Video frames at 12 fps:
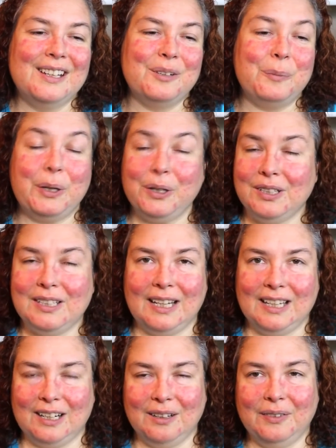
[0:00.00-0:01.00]
We couldn't
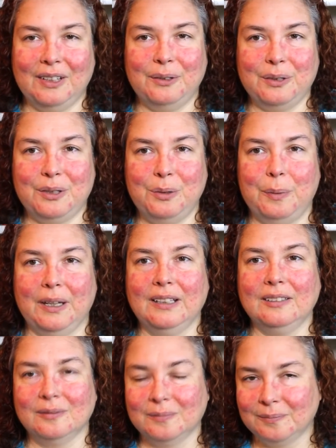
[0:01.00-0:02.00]
take care of it. It was too
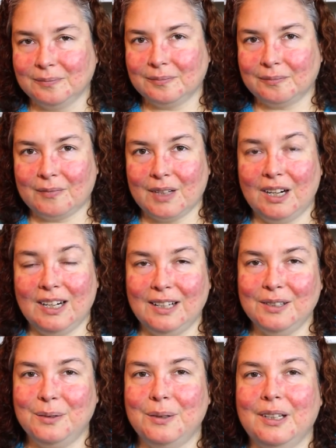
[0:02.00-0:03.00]
big. Our
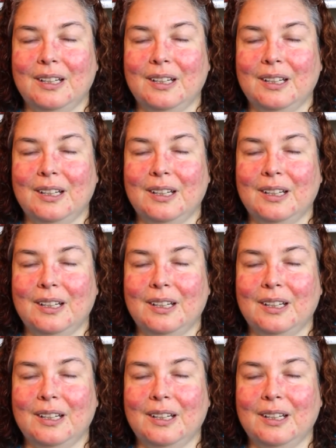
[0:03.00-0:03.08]
house,